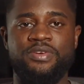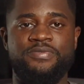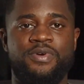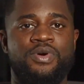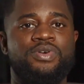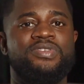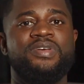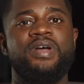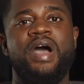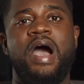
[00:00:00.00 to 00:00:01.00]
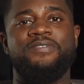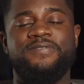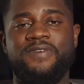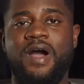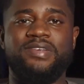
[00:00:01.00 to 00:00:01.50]
Vault are
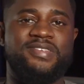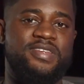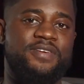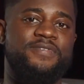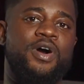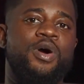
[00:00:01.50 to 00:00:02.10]
far safer